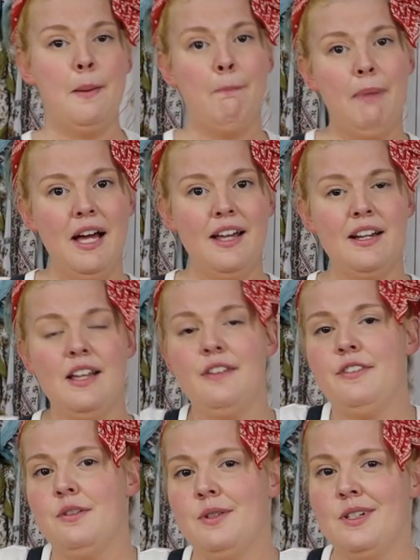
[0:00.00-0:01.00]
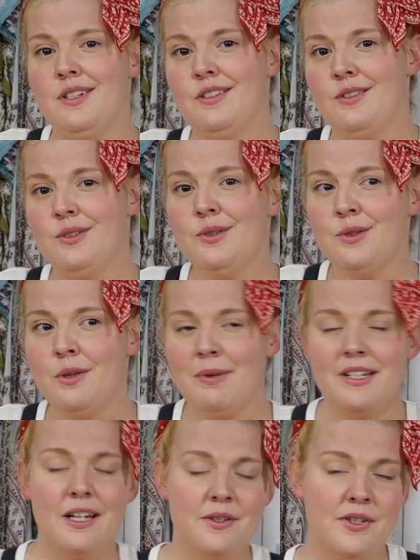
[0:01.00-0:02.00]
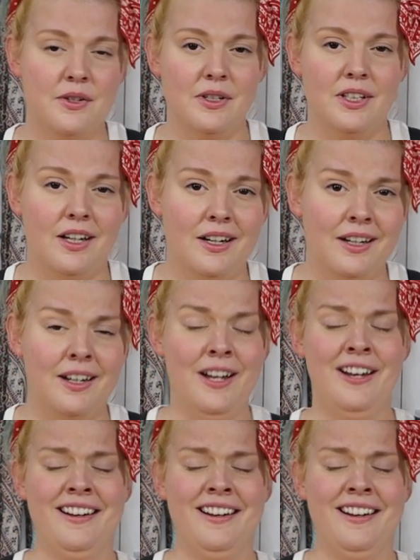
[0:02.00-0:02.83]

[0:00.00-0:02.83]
But if you didn't do the Bedgown sew along,